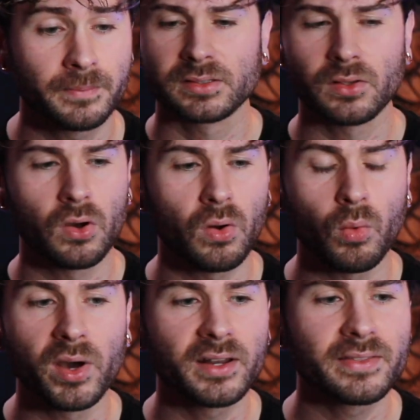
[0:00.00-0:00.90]
So
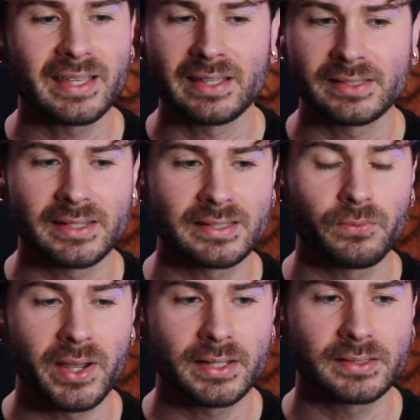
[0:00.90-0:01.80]
one of the easiest
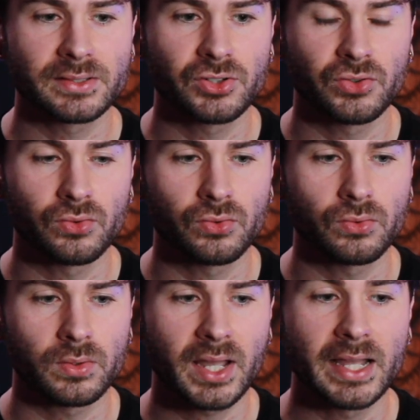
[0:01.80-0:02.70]
ways
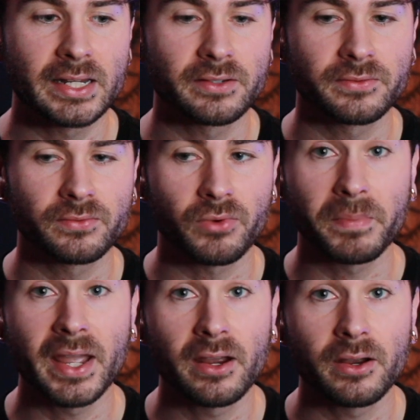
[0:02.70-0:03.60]
to kind of
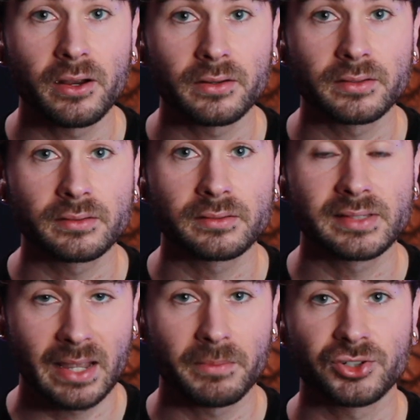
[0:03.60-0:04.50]
repair
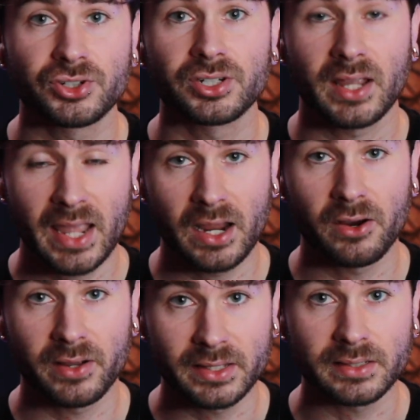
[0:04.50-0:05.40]
damaged
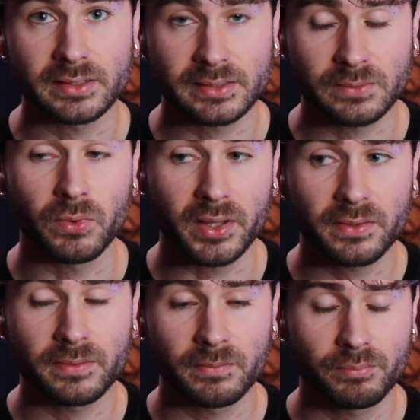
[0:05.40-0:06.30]
hair is
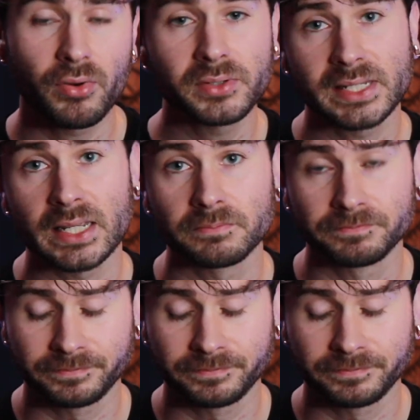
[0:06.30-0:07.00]
with protein.